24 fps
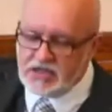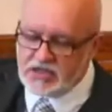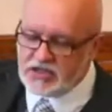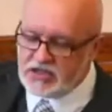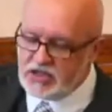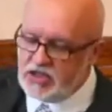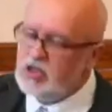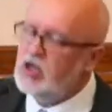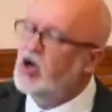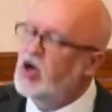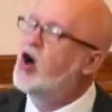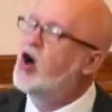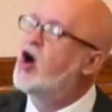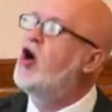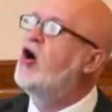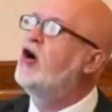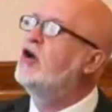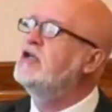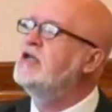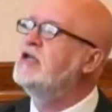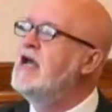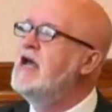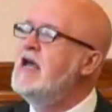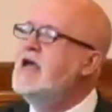to God
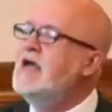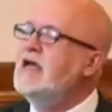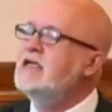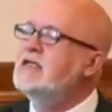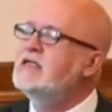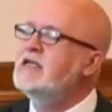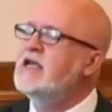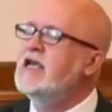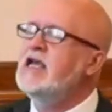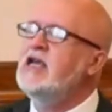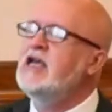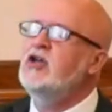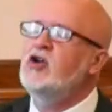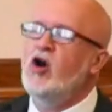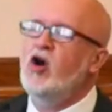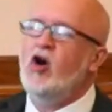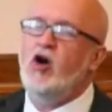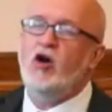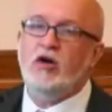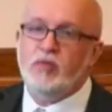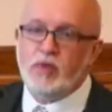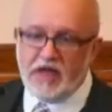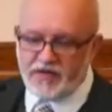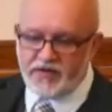saying,
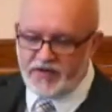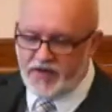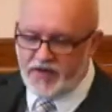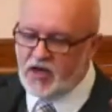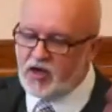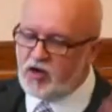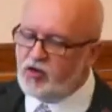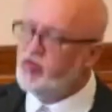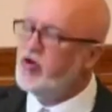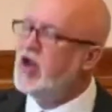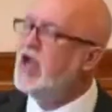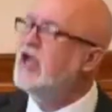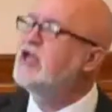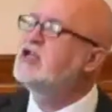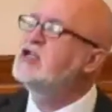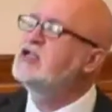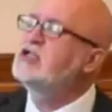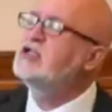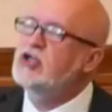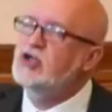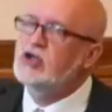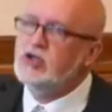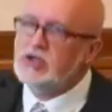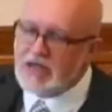God, we think creation is a
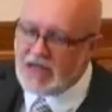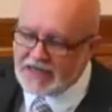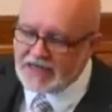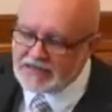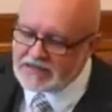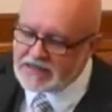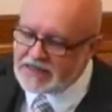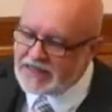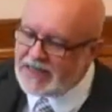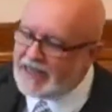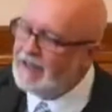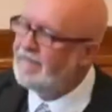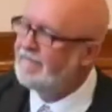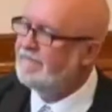good idea.